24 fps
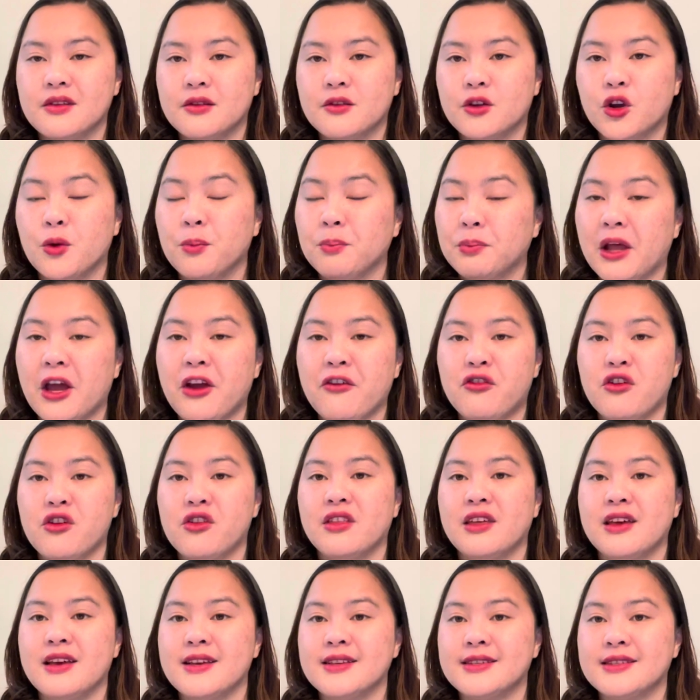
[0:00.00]
comply for
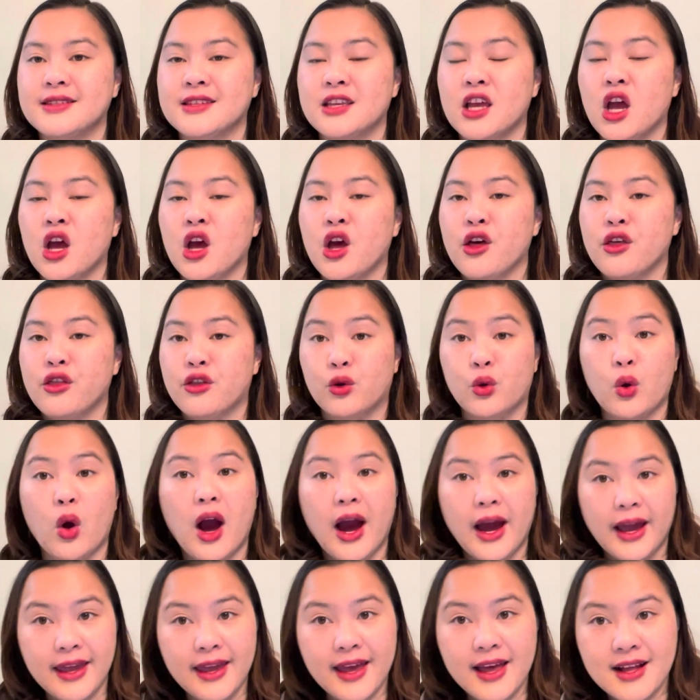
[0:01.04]
this through
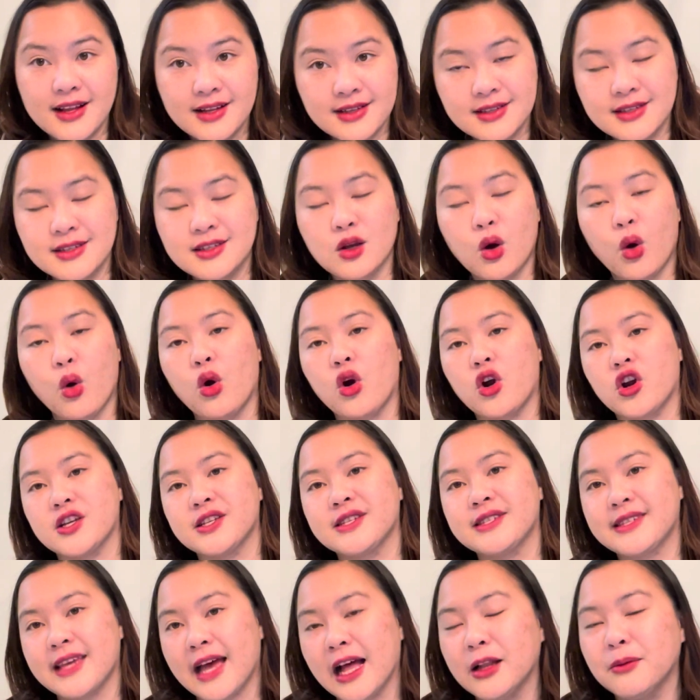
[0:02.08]
IELTS or
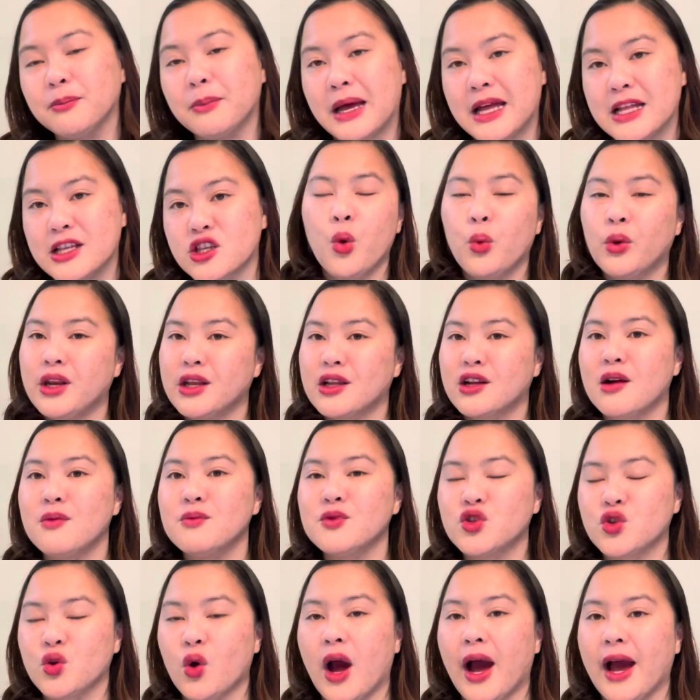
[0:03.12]
CELBAN. When it
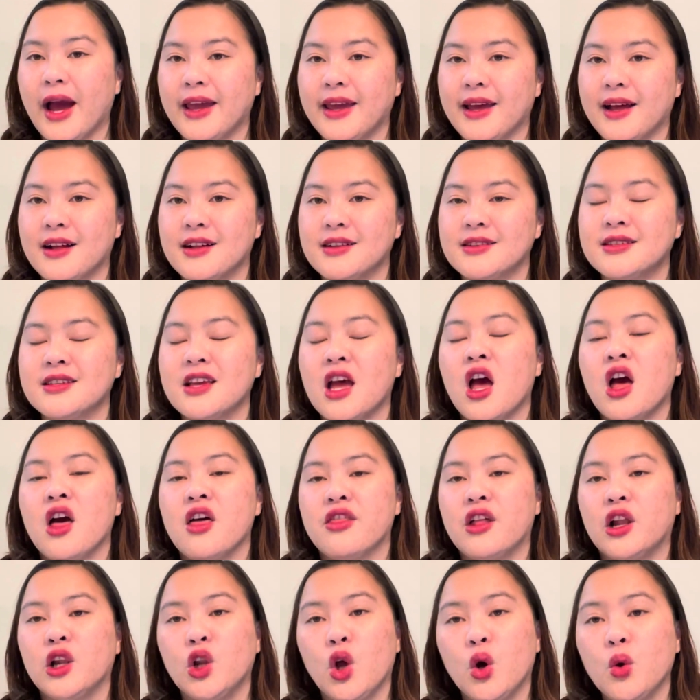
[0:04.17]
comes to IELTS,
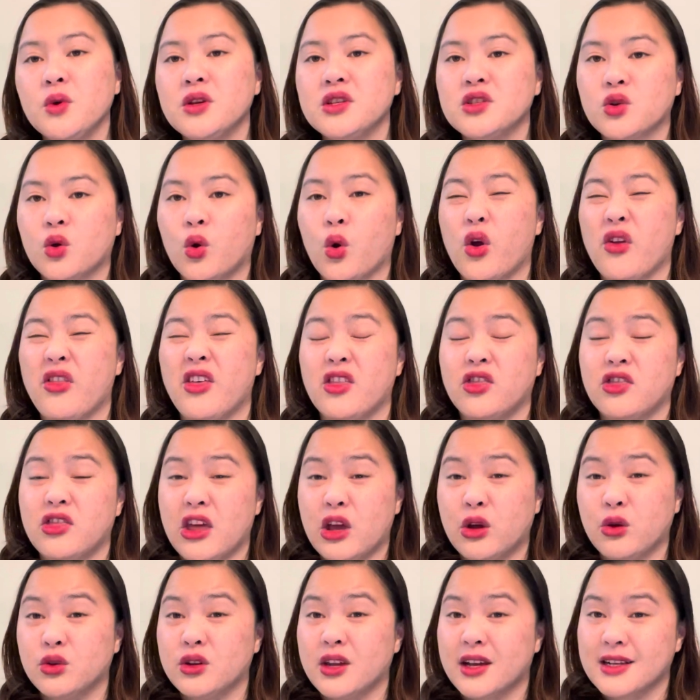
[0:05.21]
the lowest score that they
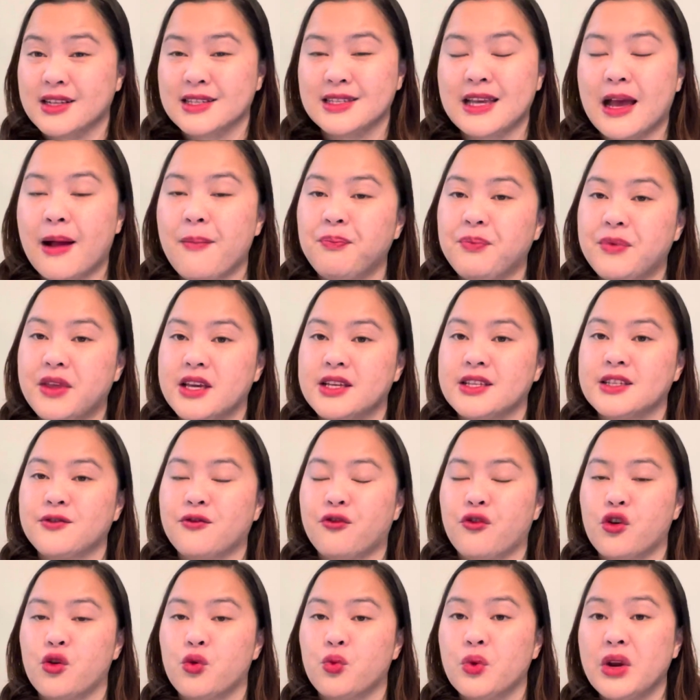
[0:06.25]
could accept is
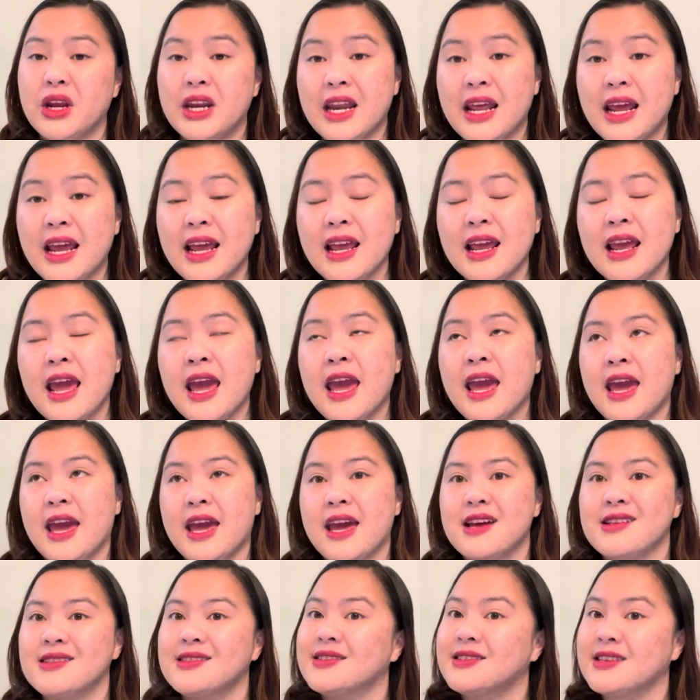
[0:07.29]
for reading,
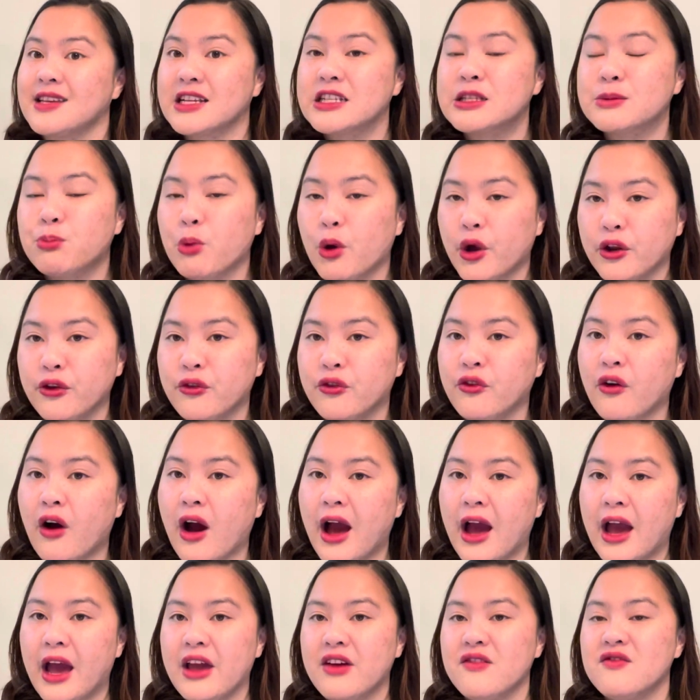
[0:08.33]
it's
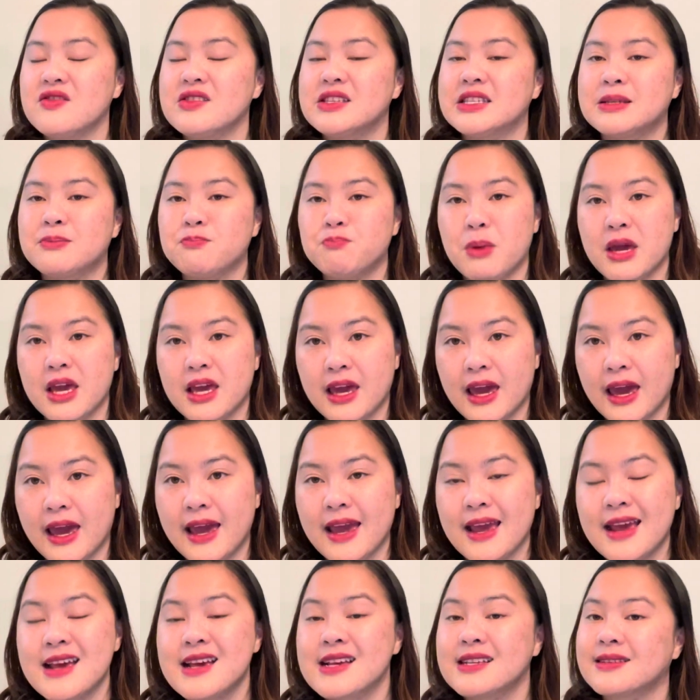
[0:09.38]
6.5,
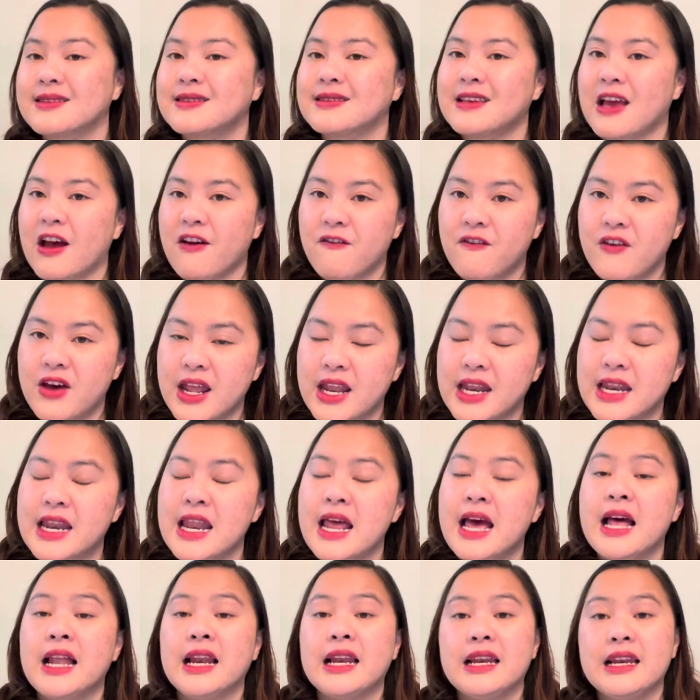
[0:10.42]
speaking 7,
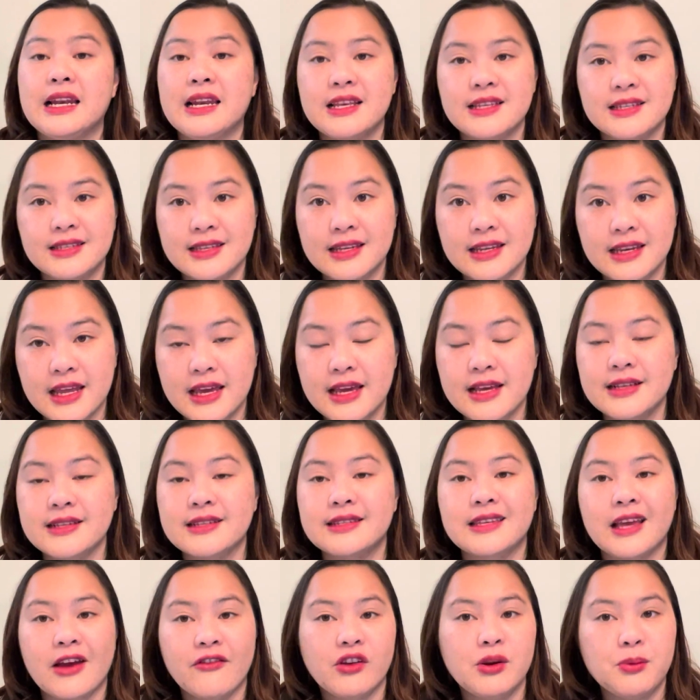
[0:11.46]
listening
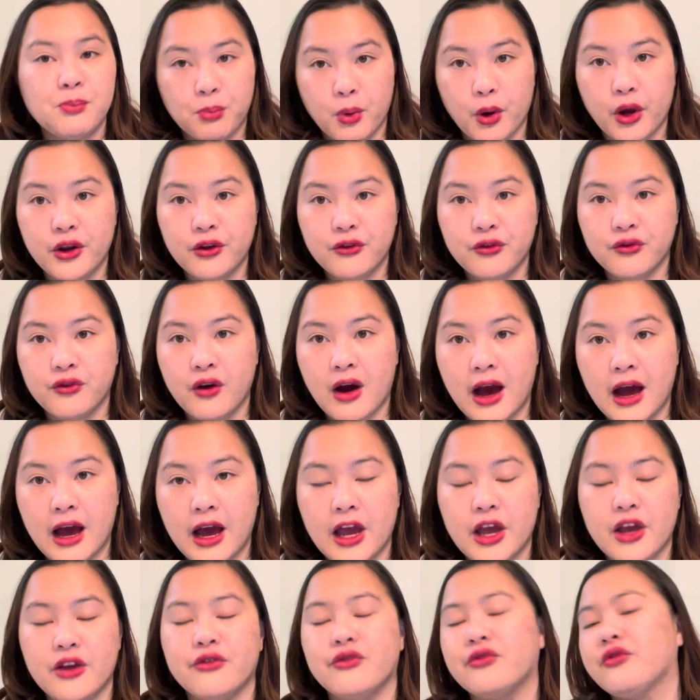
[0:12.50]

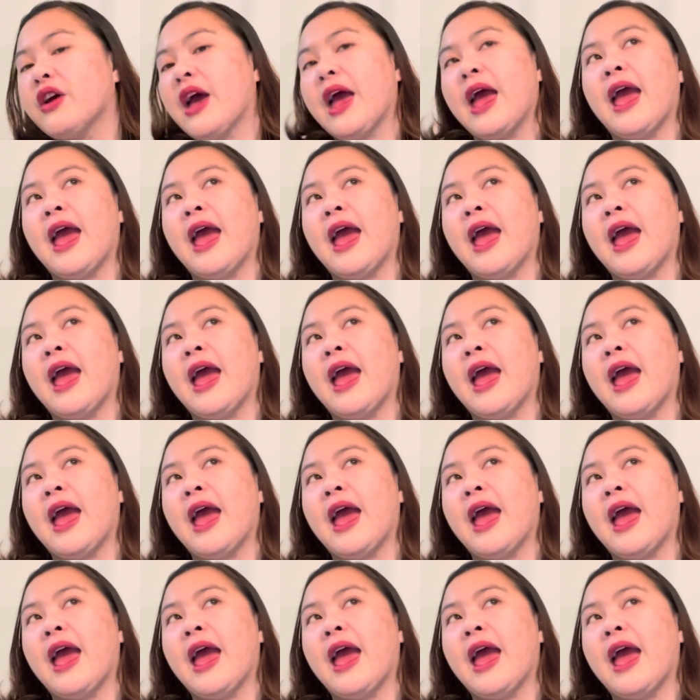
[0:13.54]
7.5,